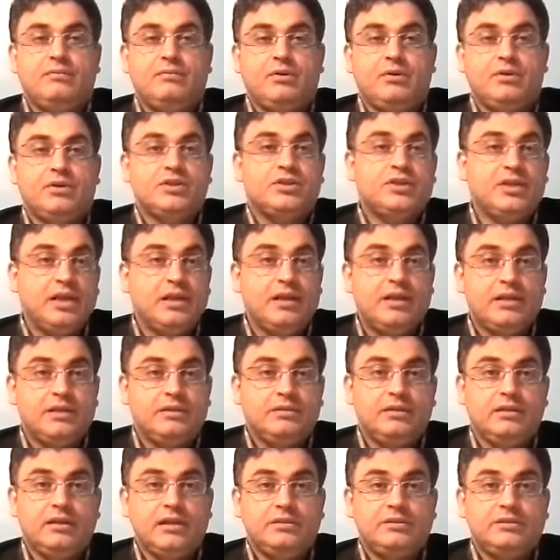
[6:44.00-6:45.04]
original
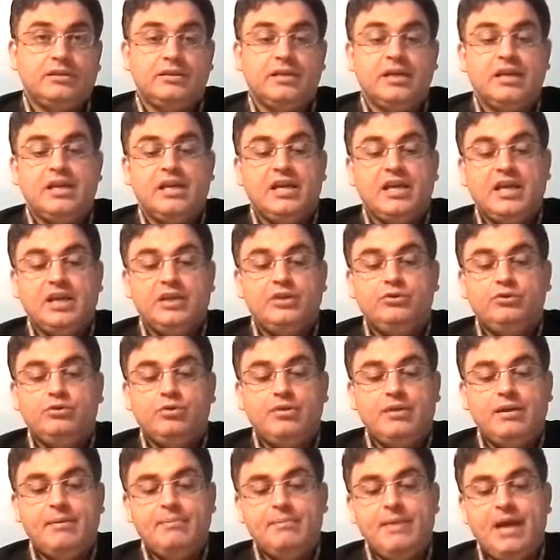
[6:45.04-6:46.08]
letter
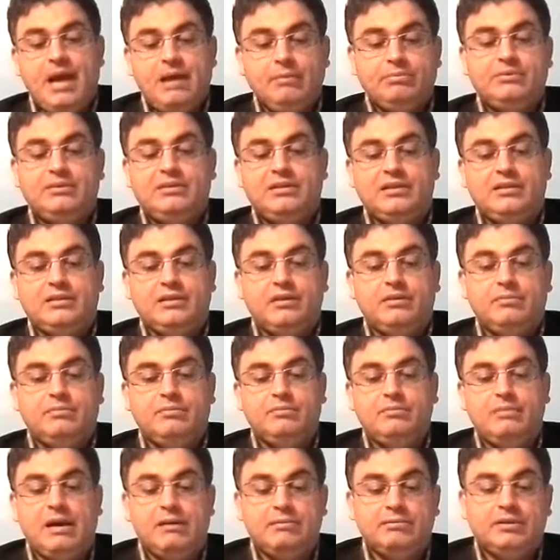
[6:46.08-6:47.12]
into the map
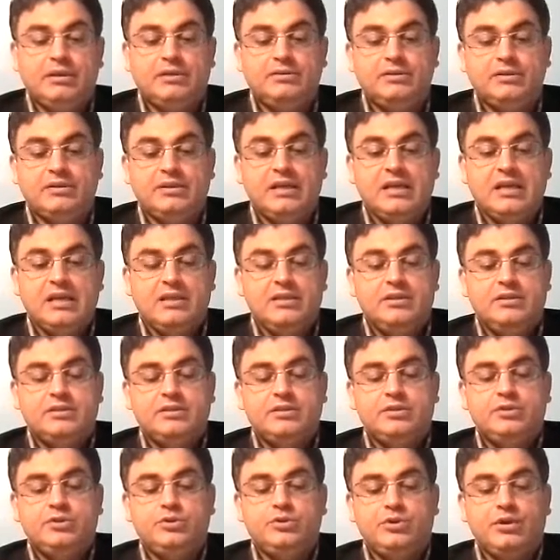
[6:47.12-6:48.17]
letter.
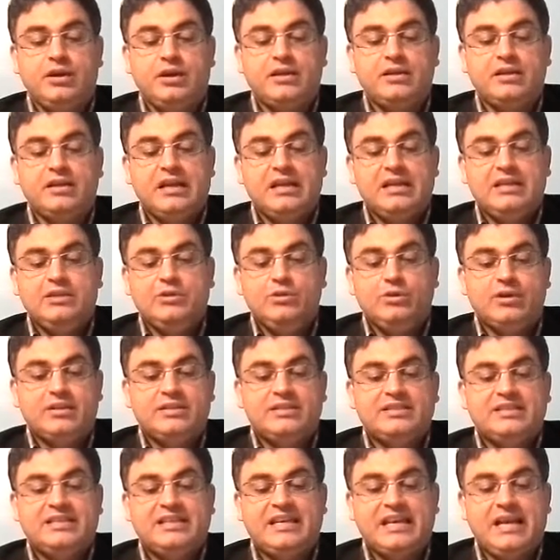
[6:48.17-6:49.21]
This is you are
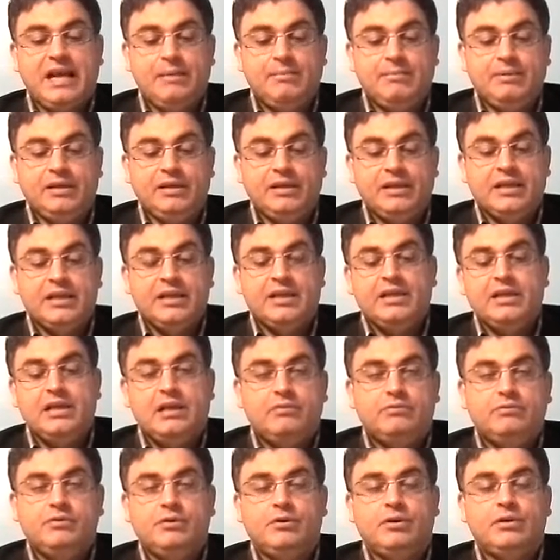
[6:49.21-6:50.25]
scrambling. Now,
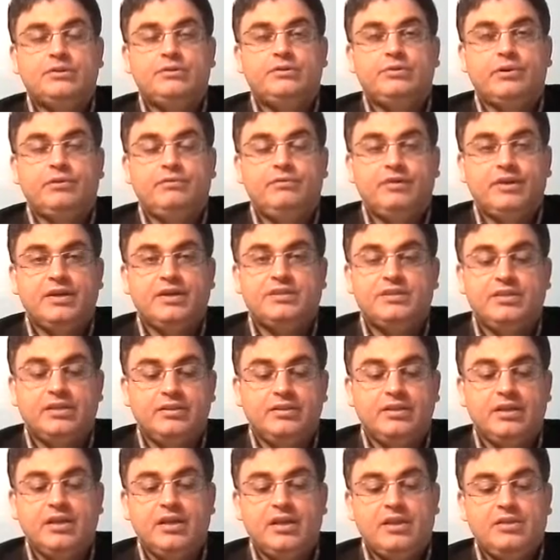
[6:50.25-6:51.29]
if you want to reverse
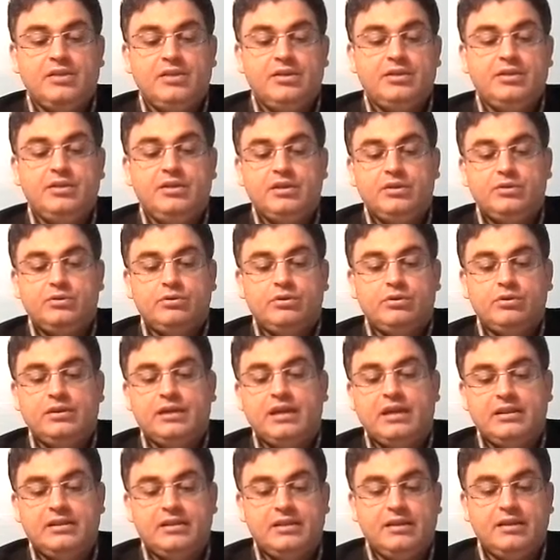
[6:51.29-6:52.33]
it, then you need to look
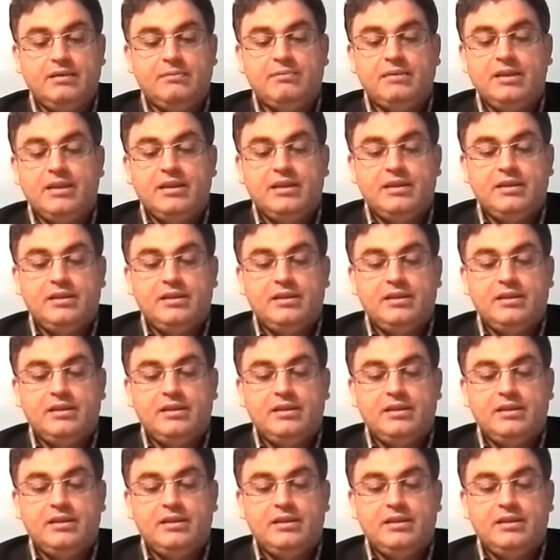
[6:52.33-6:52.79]
at the